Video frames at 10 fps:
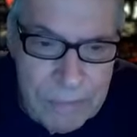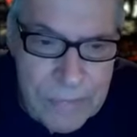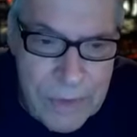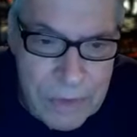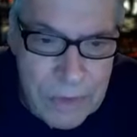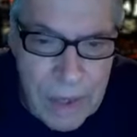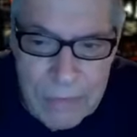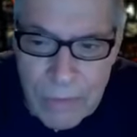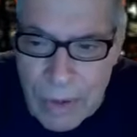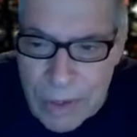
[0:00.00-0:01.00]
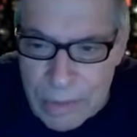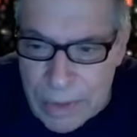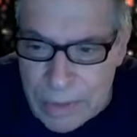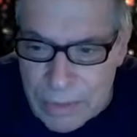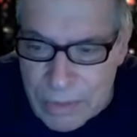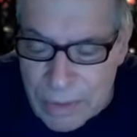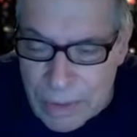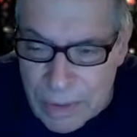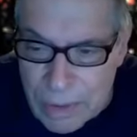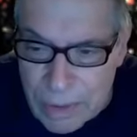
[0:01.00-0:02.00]
this kind of argument
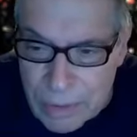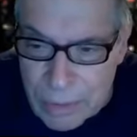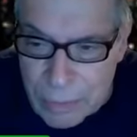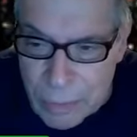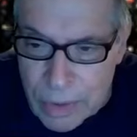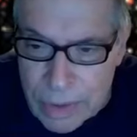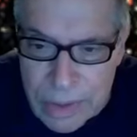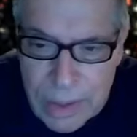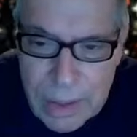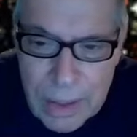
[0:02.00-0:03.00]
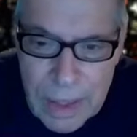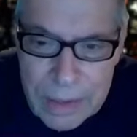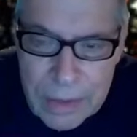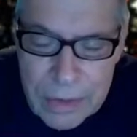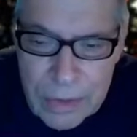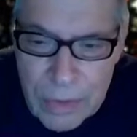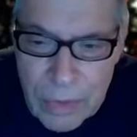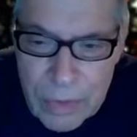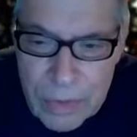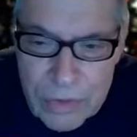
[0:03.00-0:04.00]
really neglected to
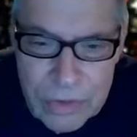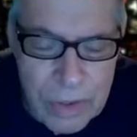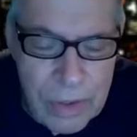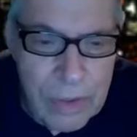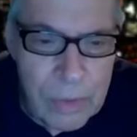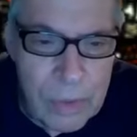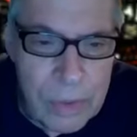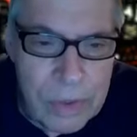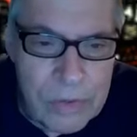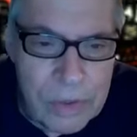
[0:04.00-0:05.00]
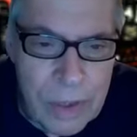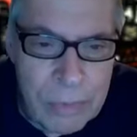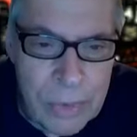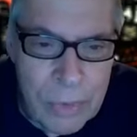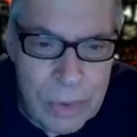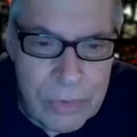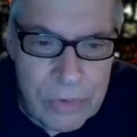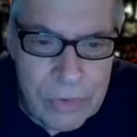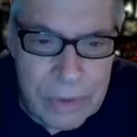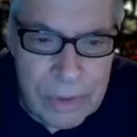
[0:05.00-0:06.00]
notice all the
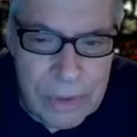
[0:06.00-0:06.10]
slumlords